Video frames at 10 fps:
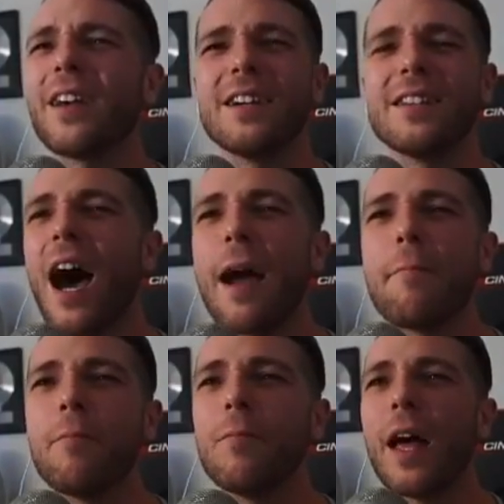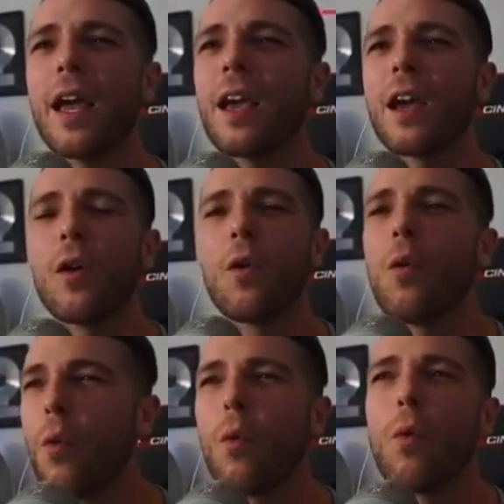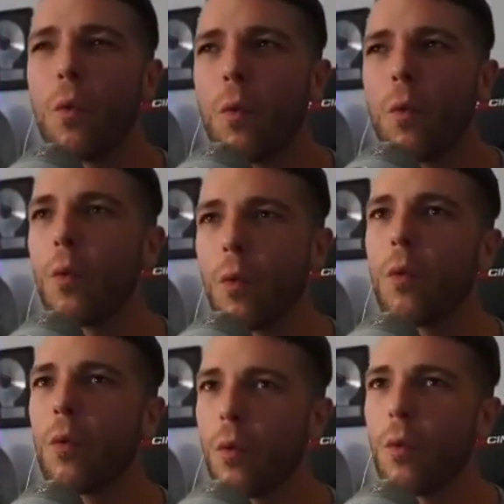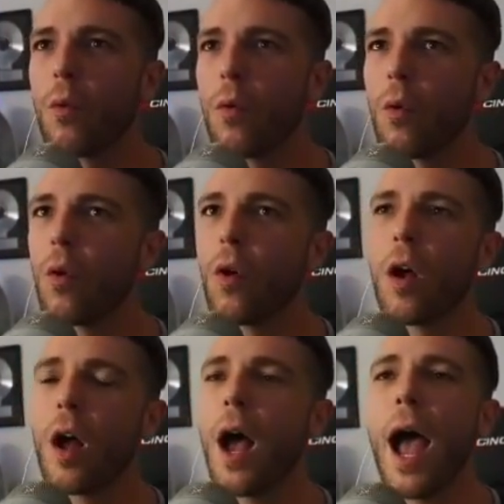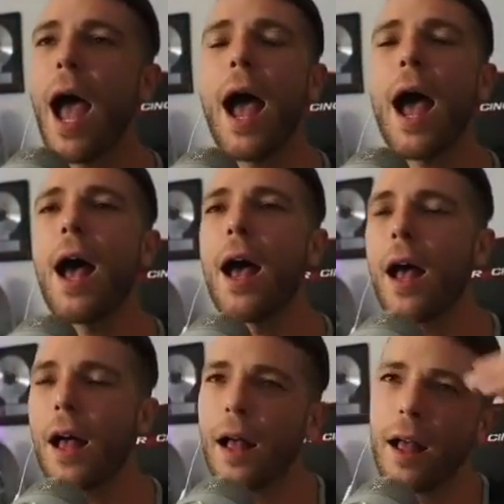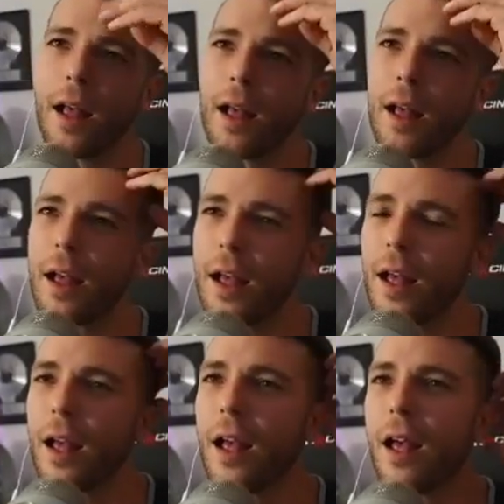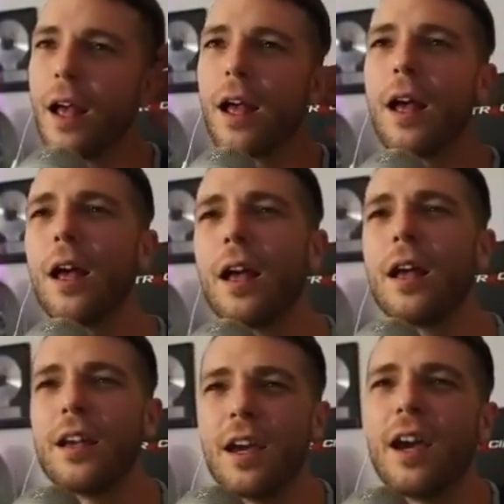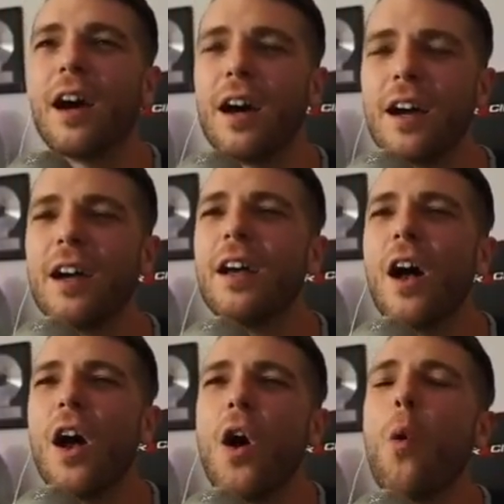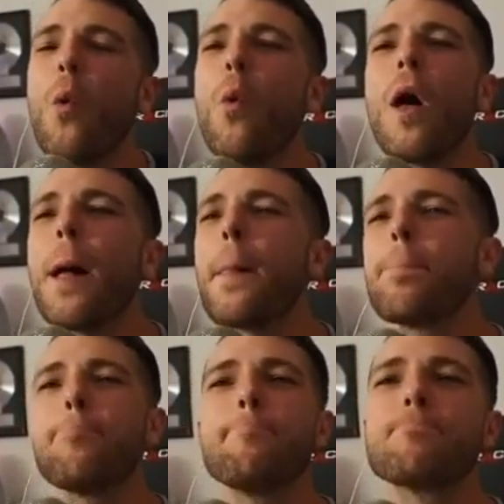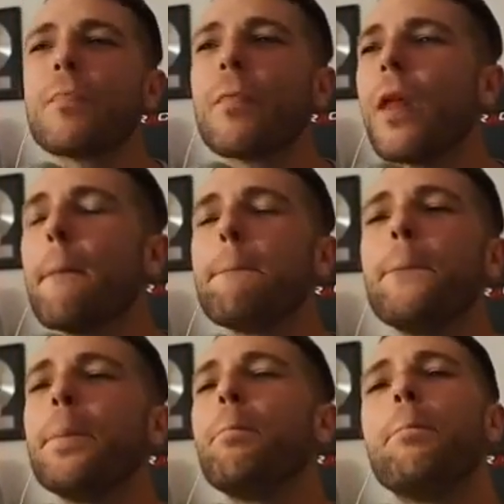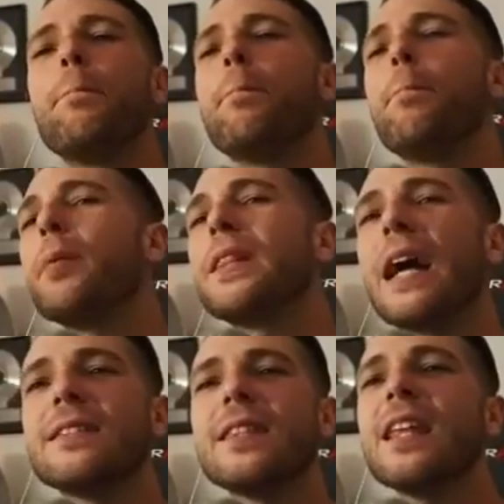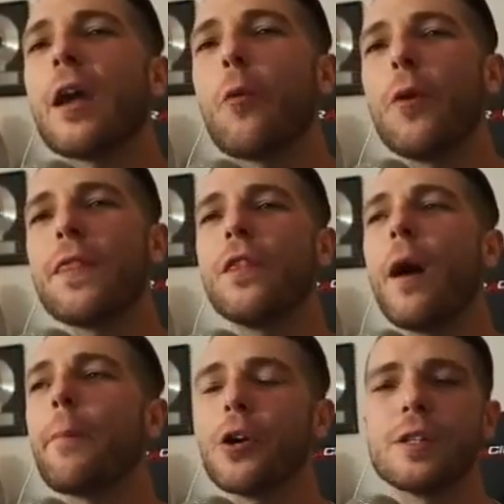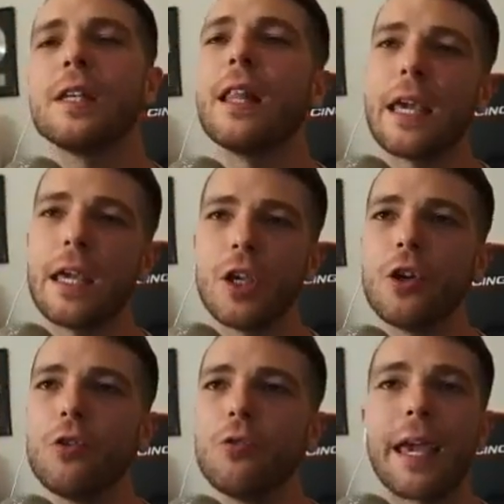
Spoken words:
after a couple years and we lived together, I was like, yeah, whatever. But when we first started hanging out, I'm not like, dude, your dad played with Frank Zappa. That's insane, like. But that's the thing, like with a person like you, like